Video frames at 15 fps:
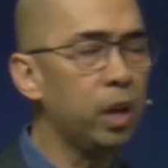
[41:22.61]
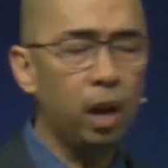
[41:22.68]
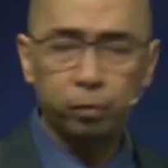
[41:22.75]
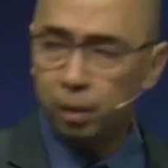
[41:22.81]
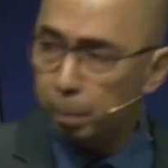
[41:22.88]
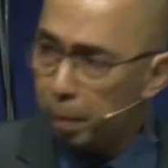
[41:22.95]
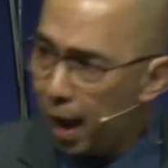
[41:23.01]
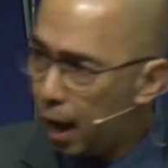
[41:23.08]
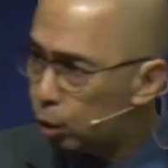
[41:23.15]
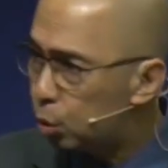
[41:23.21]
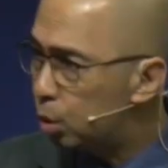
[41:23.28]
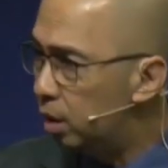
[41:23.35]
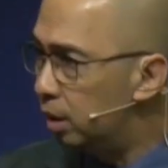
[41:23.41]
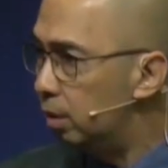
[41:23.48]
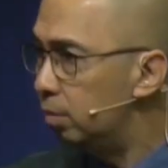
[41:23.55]
We have the
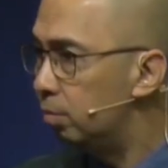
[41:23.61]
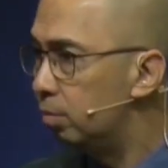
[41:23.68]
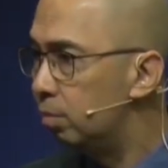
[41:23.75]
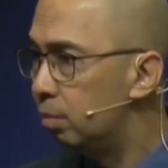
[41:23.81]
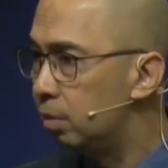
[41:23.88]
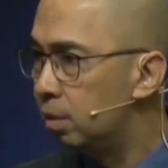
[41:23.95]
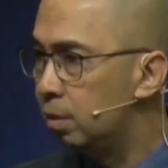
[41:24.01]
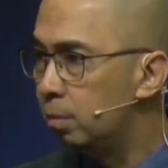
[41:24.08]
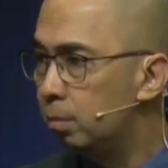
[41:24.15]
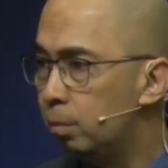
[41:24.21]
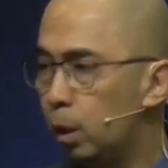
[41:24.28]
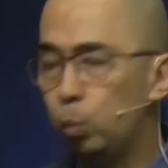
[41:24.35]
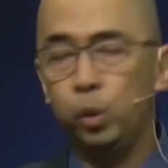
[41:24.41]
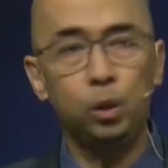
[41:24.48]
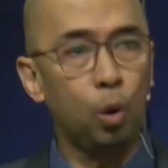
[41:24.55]
passion,
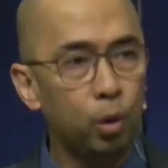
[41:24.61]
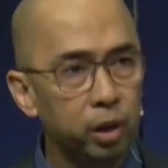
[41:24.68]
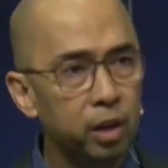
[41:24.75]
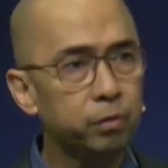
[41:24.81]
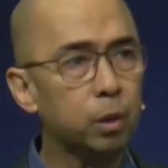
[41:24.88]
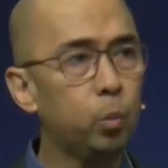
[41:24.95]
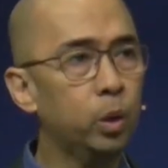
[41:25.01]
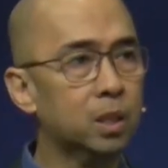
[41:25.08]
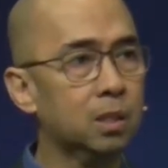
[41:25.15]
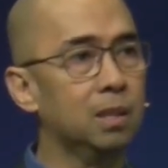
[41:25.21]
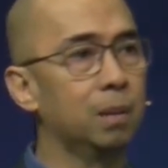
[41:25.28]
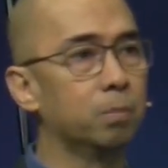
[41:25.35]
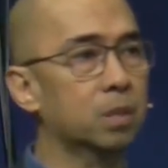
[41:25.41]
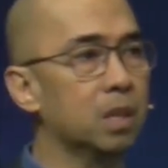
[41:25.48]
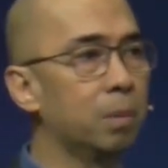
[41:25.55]
but we don't have the
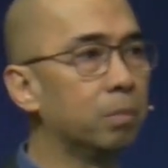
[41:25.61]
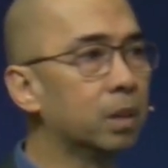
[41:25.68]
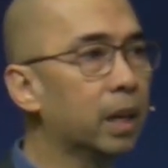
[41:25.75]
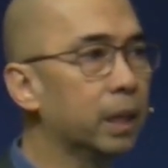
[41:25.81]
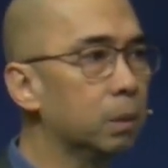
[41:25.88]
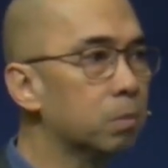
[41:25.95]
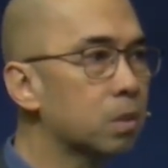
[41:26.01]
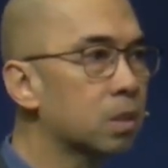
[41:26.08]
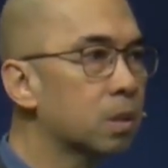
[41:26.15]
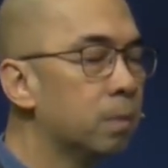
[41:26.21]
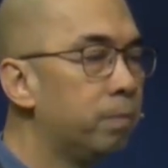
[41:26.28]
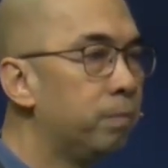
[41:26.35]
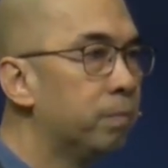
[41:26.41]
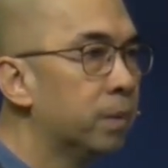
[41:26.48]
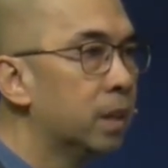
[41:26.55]
wisdom sometimes.
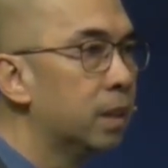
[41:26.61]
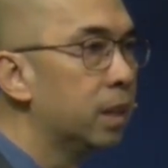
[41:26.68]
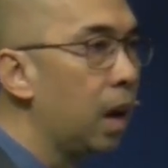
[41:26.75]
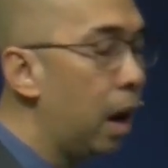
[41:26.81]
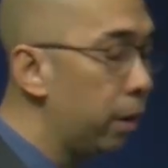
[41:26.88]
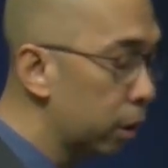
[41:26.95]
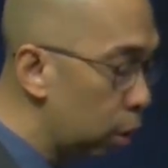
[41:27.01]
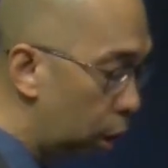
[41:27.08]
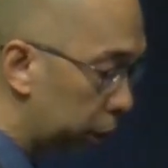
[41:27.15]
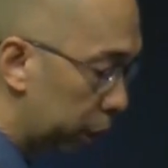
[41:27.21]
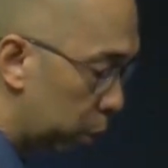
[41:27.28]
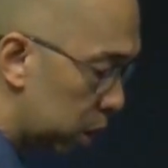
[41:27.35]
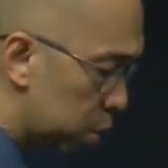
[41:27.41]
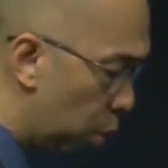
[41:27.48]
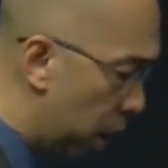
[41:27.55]
I recall
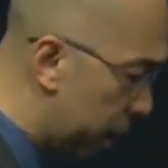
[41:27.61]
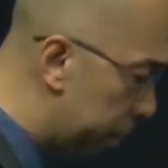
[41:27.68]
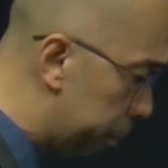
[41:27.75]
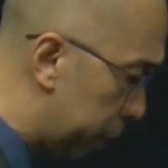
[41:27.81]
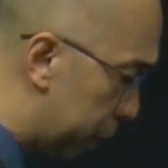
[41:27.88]
there was one